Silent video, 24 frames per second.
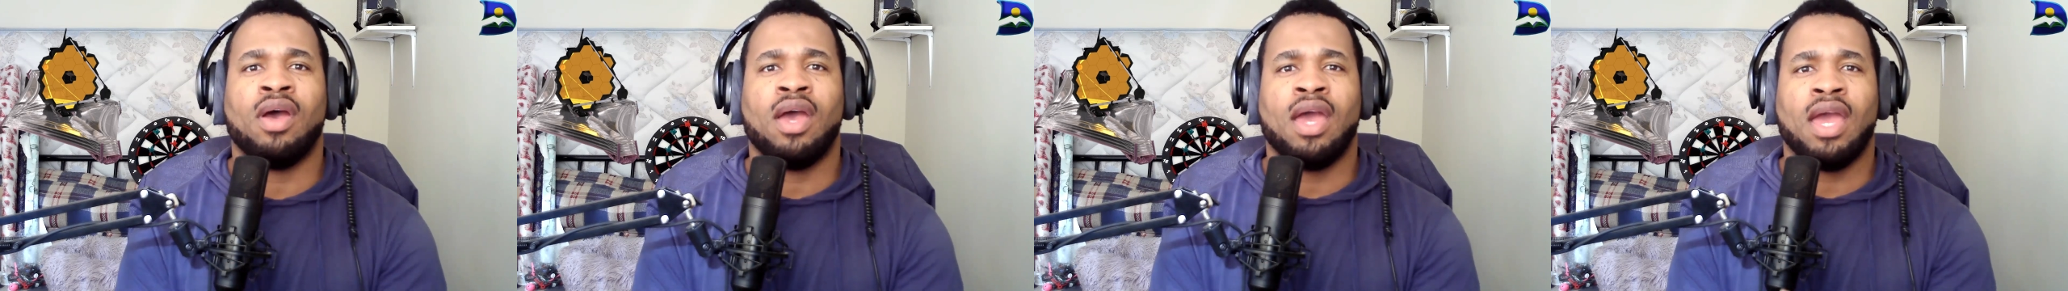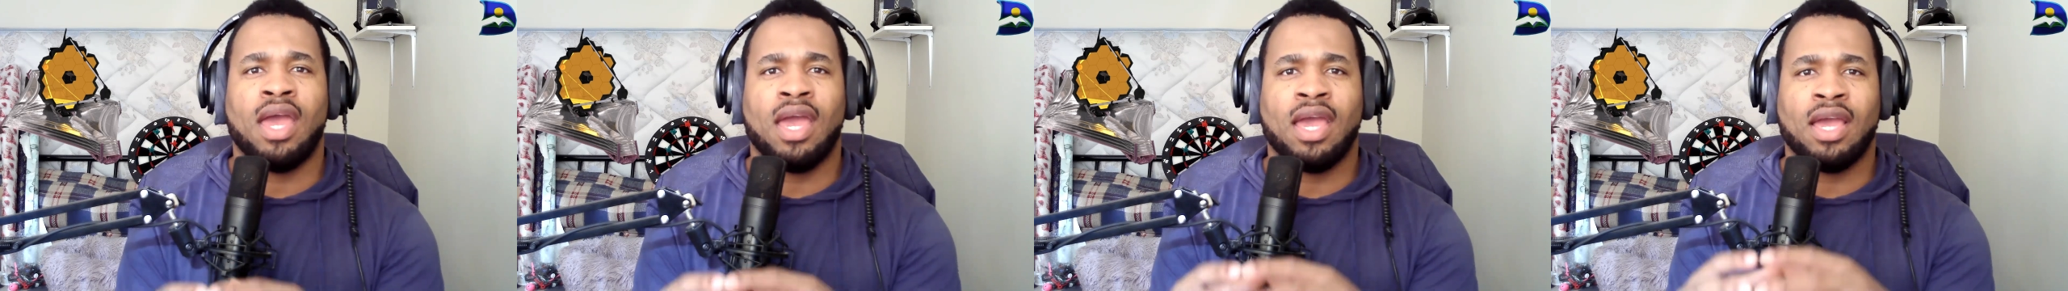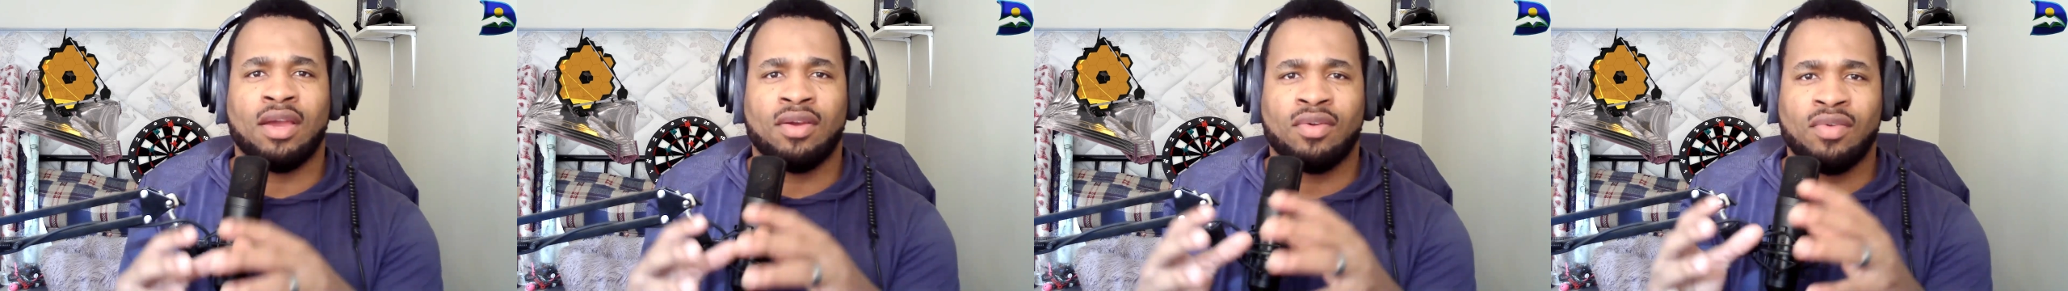
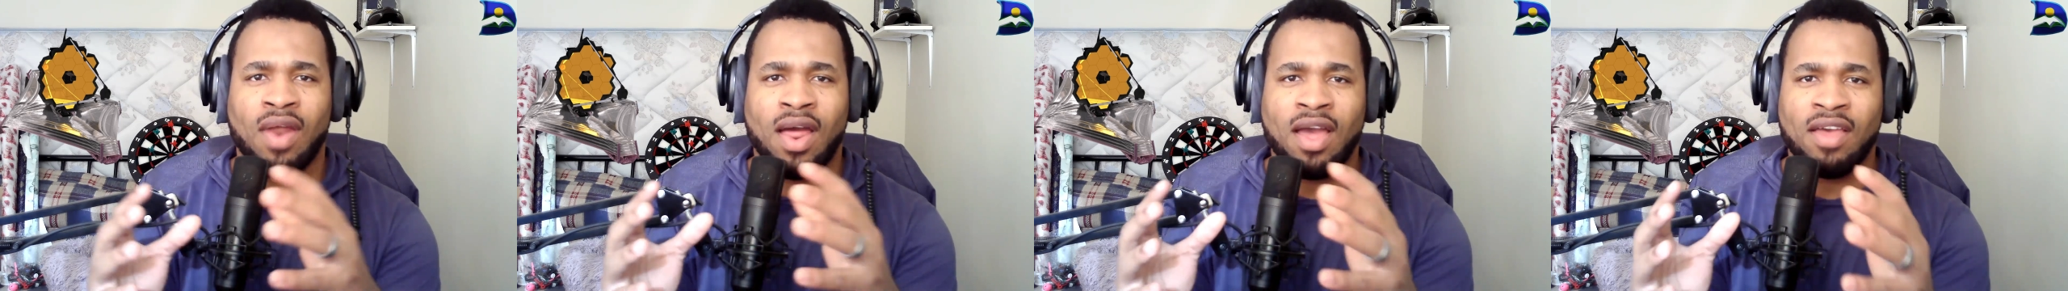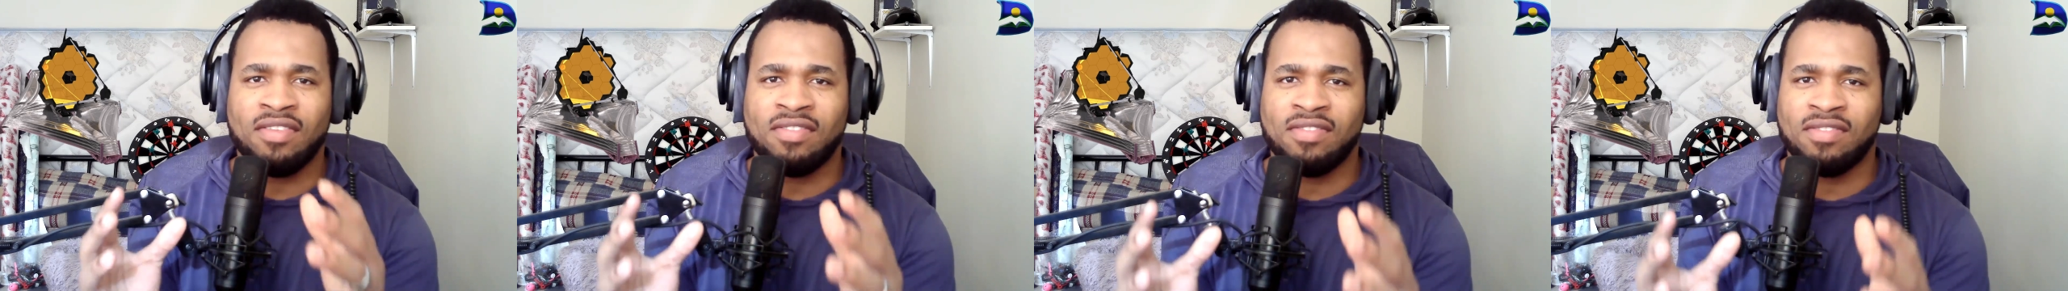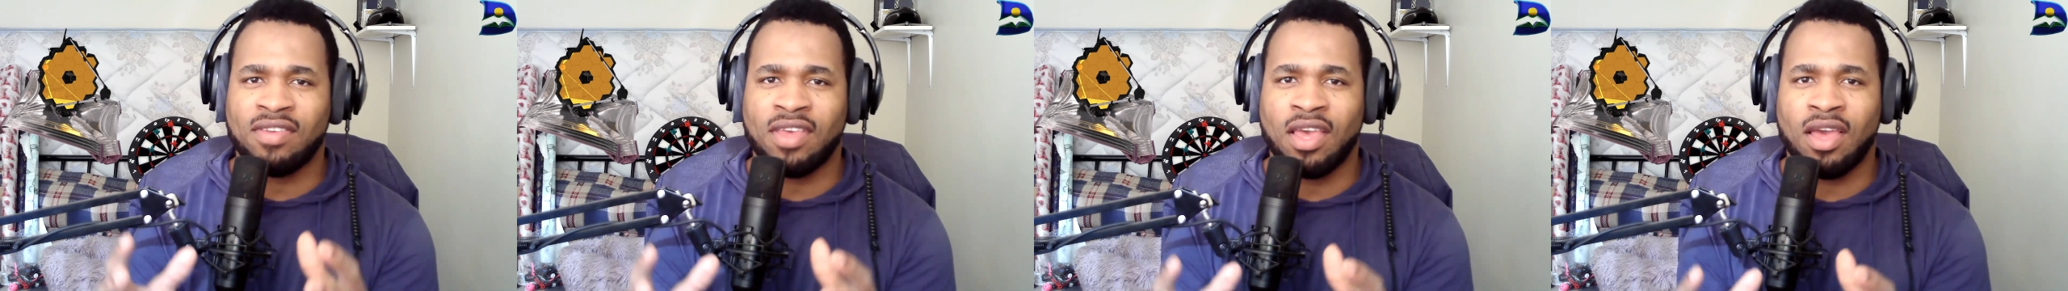a grand
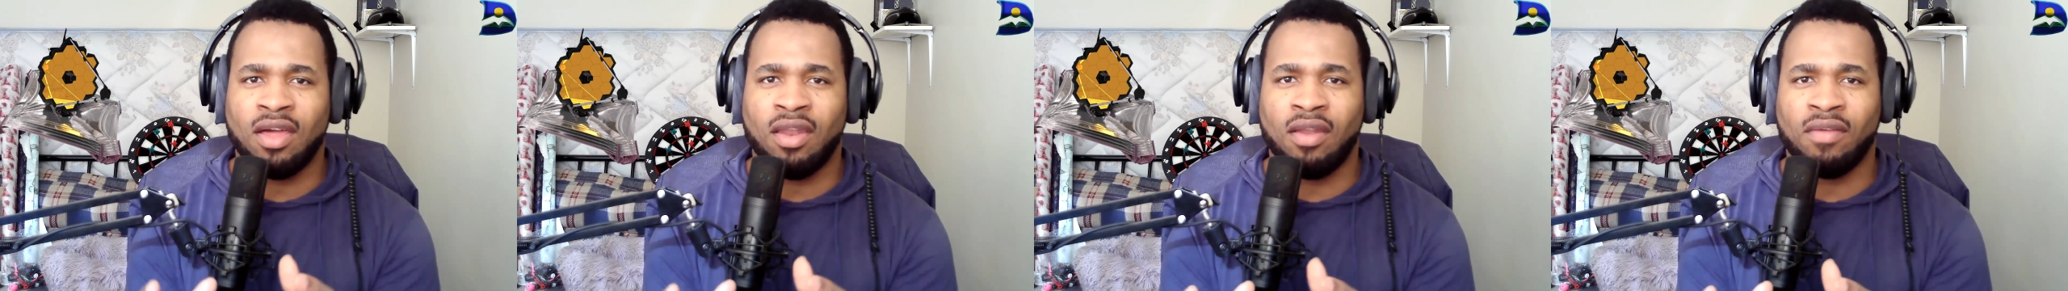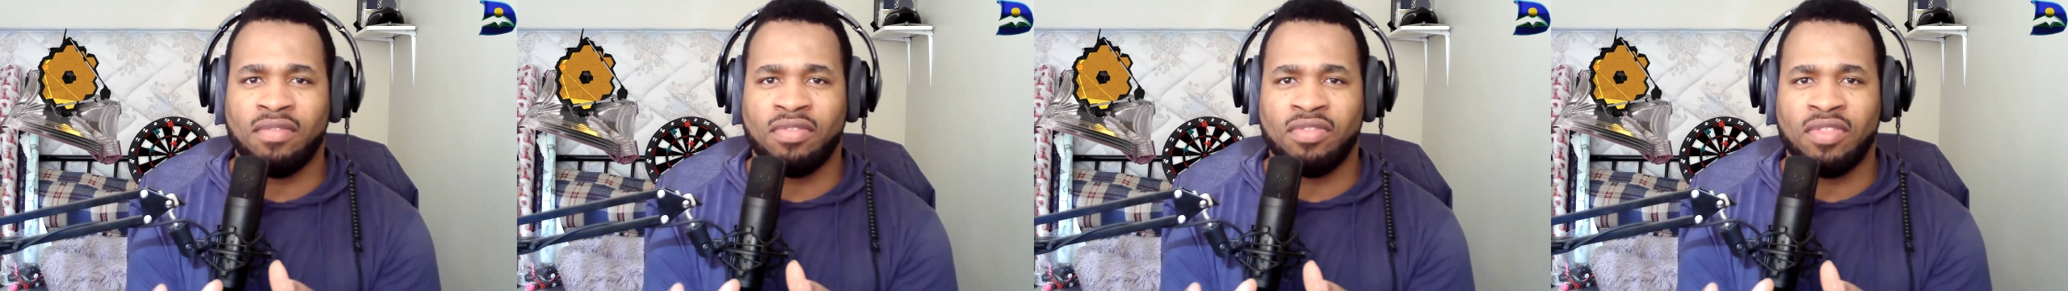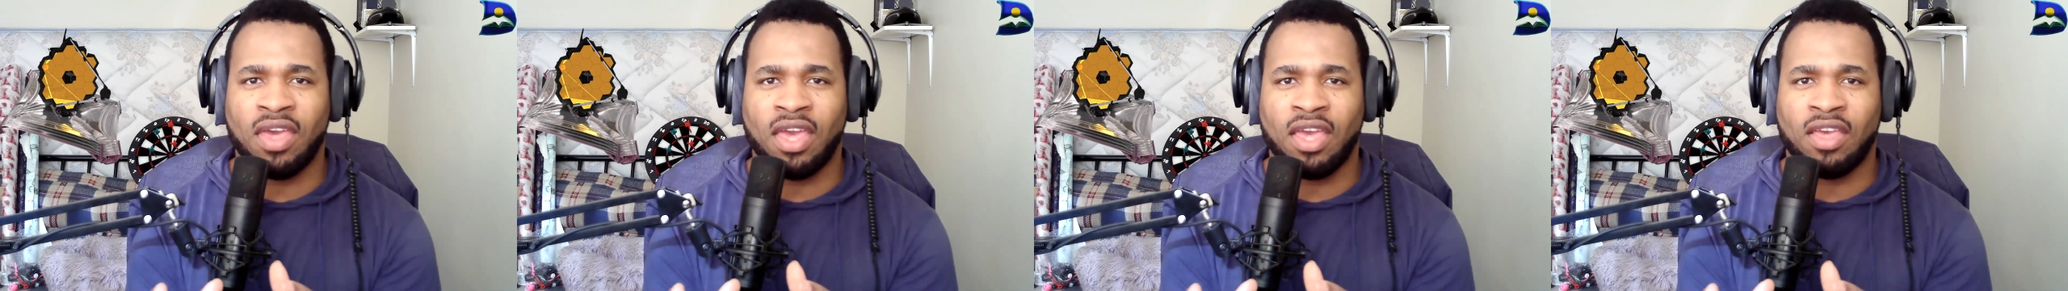scale of
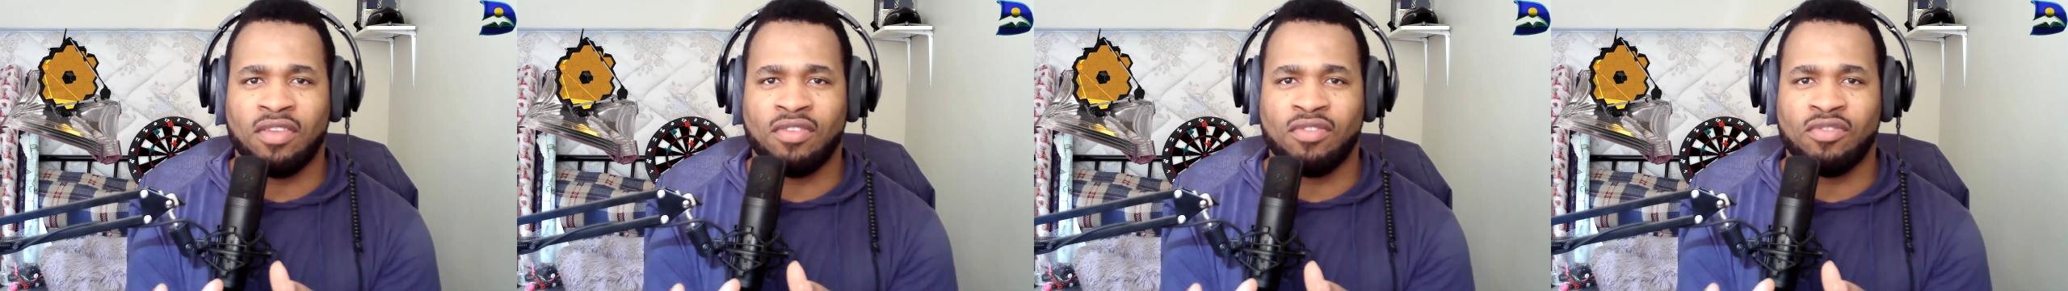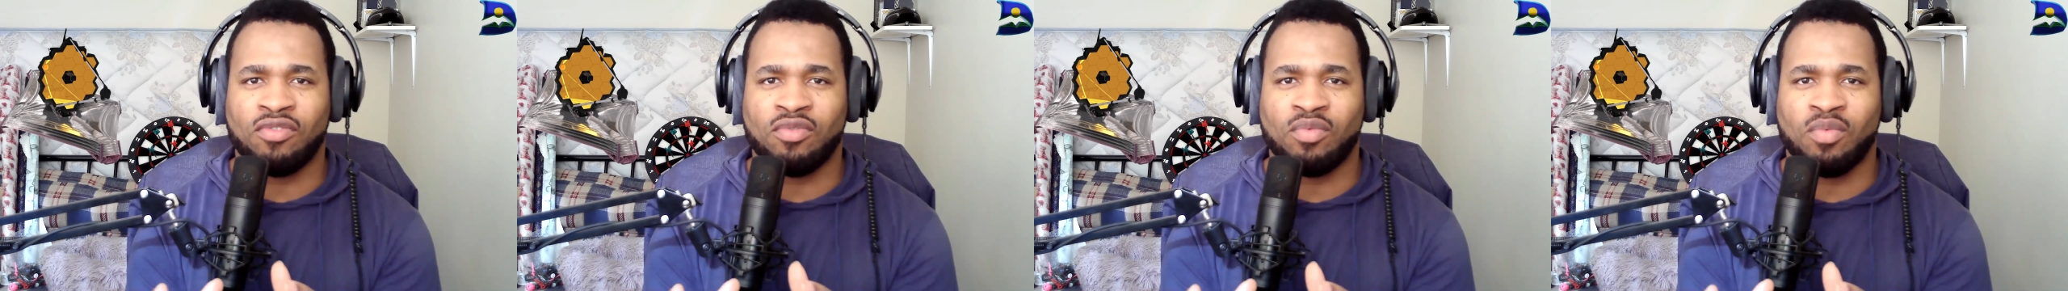things